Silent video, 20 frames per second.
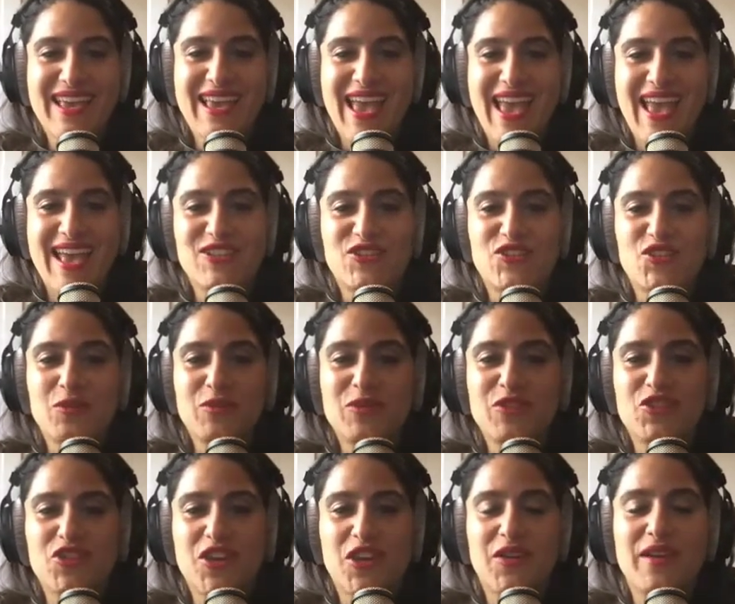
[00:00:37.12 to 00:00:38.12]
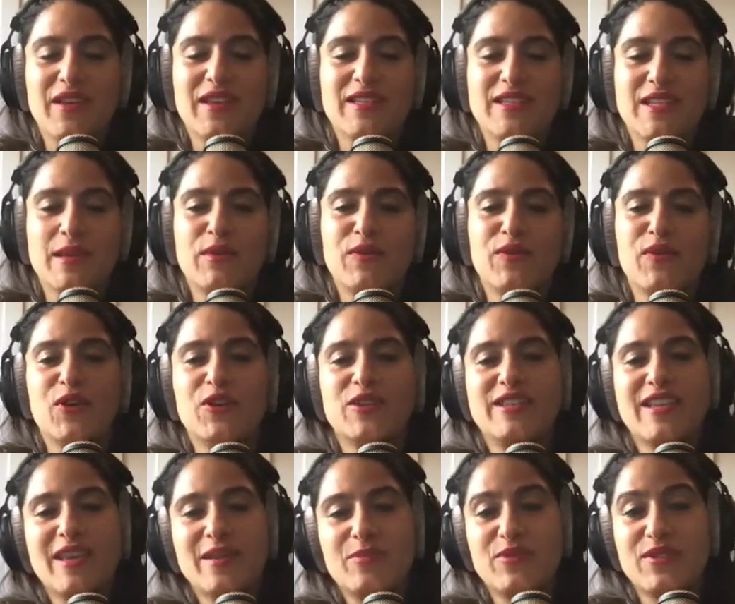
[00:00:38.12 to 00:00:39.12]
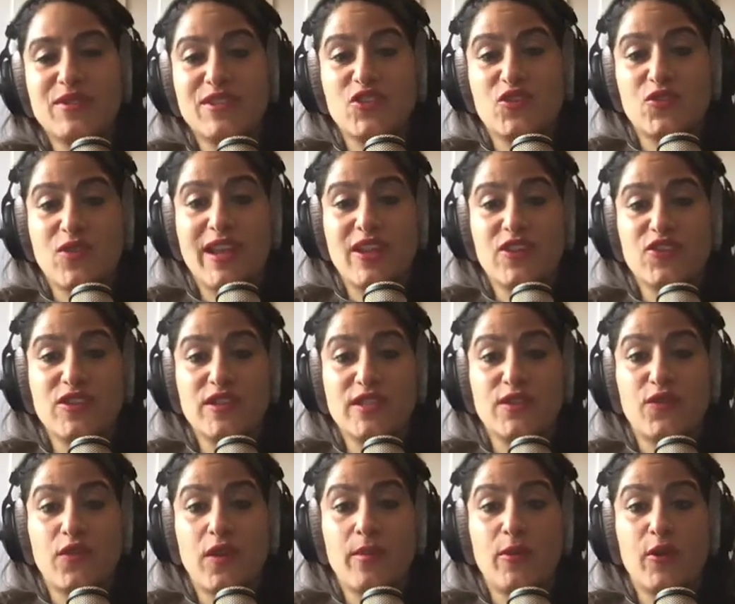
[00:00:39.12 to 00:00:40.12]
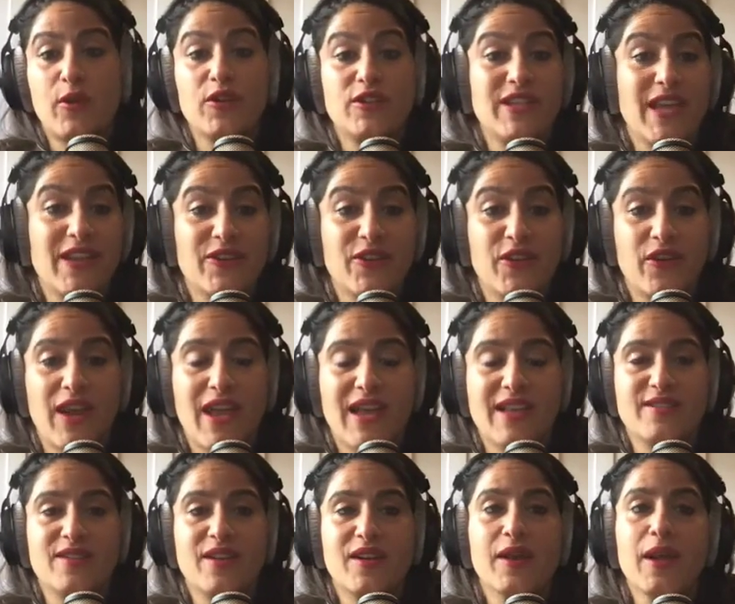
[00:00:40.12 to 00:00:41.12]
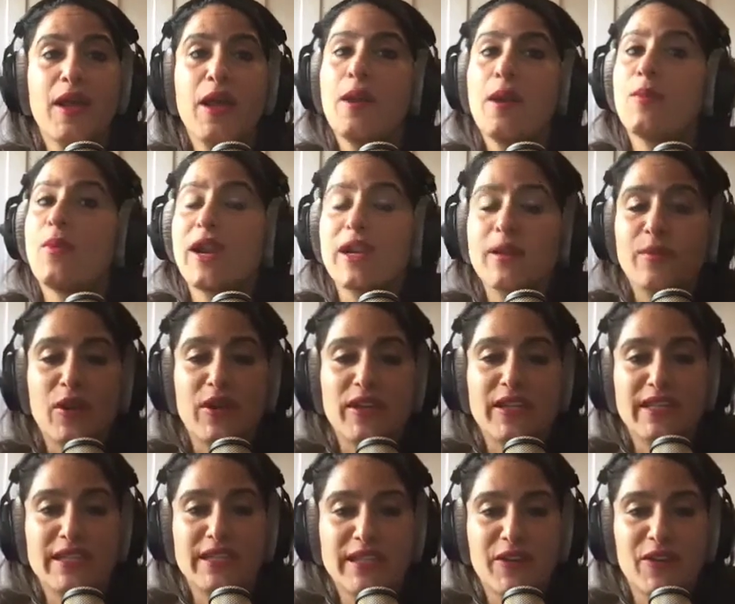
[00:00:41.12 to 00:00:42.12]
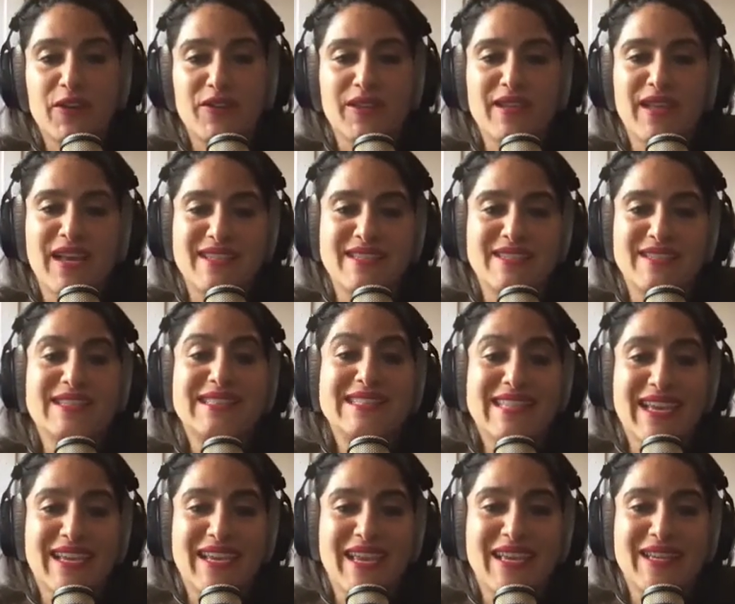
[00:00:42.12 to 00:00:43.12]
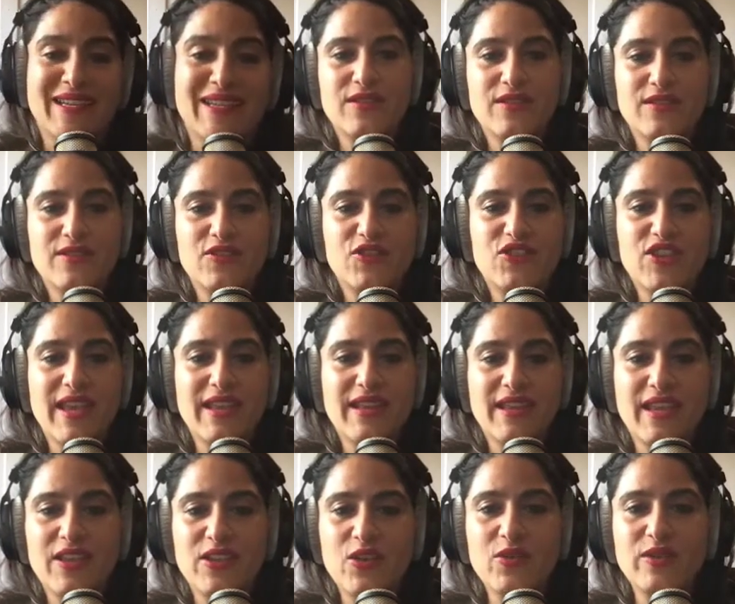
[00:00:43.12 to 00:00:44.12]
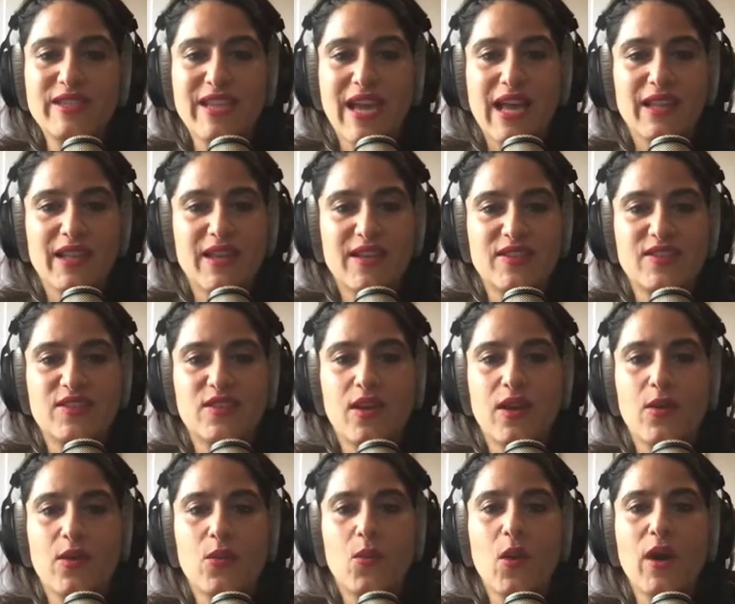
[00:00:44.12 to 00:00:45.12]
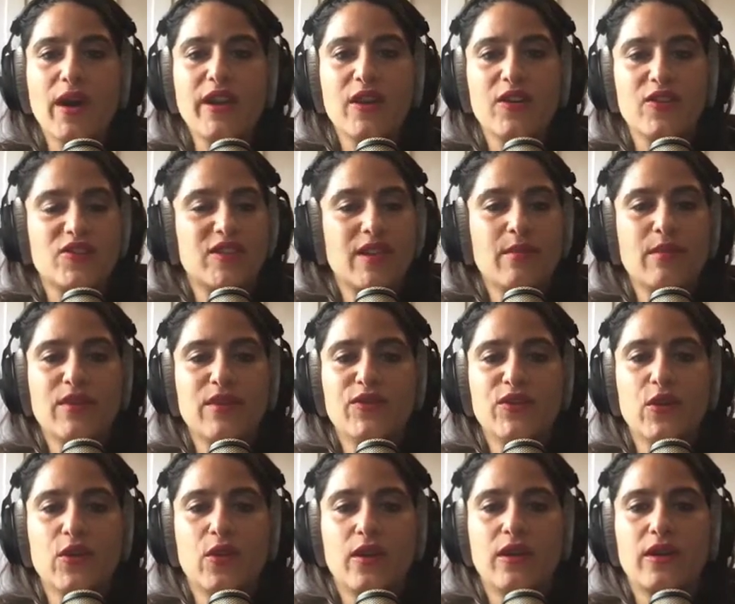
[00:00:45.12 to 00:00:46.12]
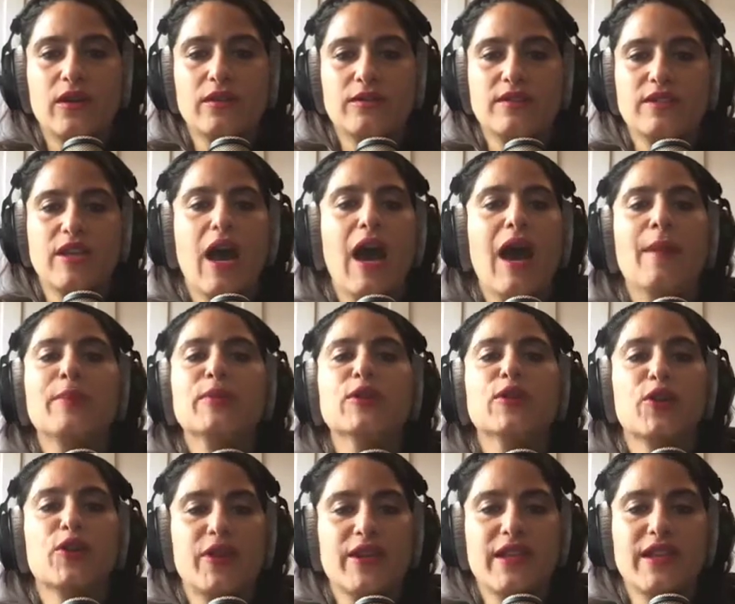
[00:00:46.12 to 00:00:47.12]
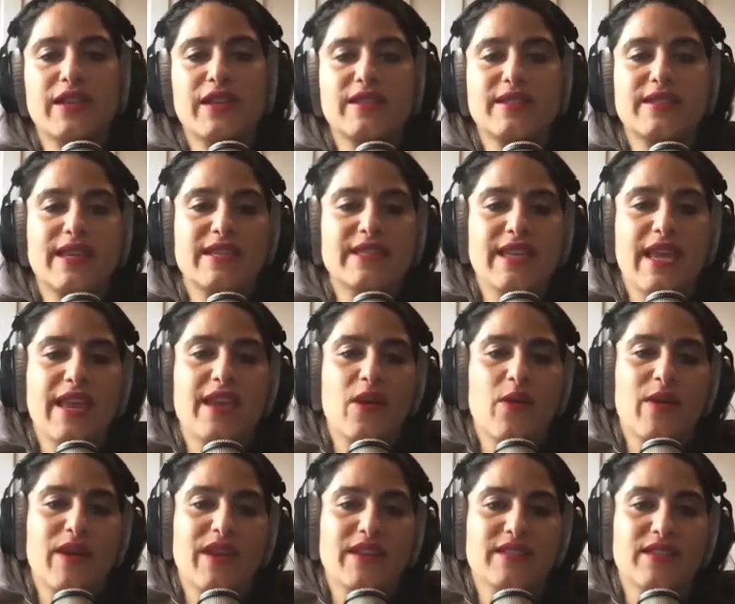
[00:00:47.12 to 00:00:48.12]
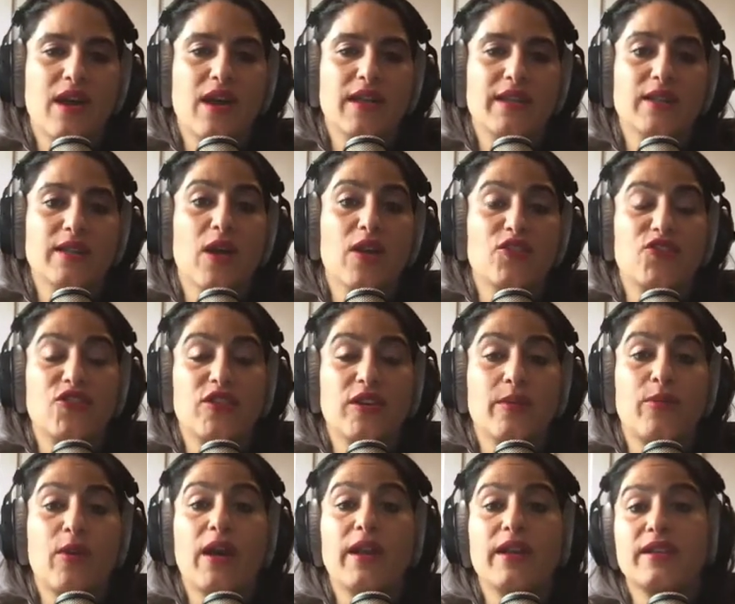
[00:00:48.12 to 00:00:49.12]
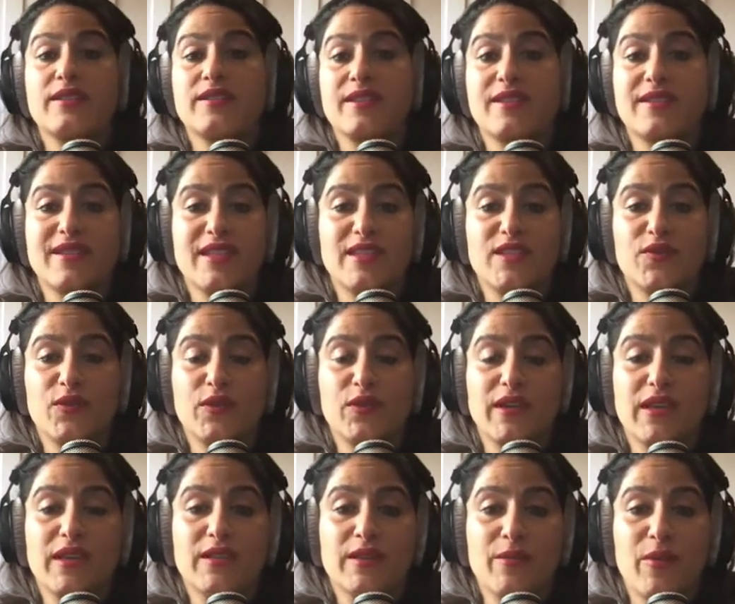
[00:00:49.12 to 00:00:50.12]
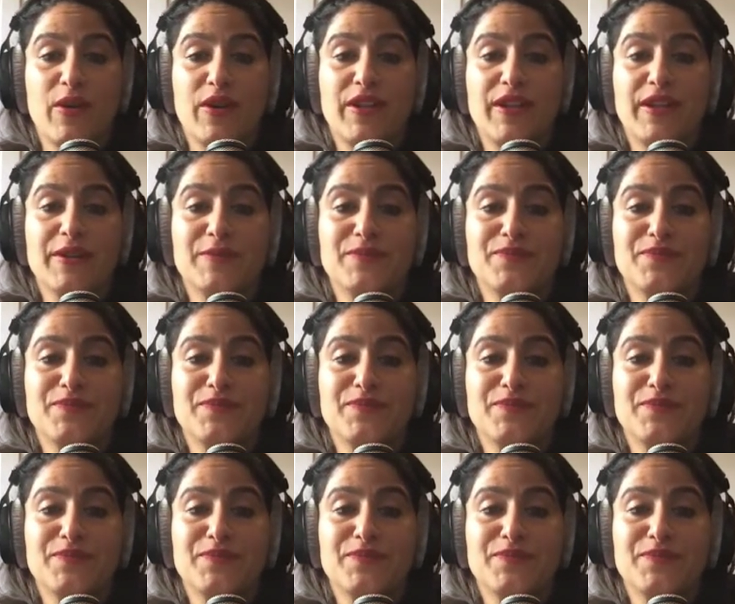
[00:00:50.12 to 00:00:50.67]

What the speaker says: And she'll be sharing some of her tips and strategies from her tenure as a product marketing leader in the last decade. Jane, can you tell us what are some of your top learnings and takeaways on launching a product successfully in the market?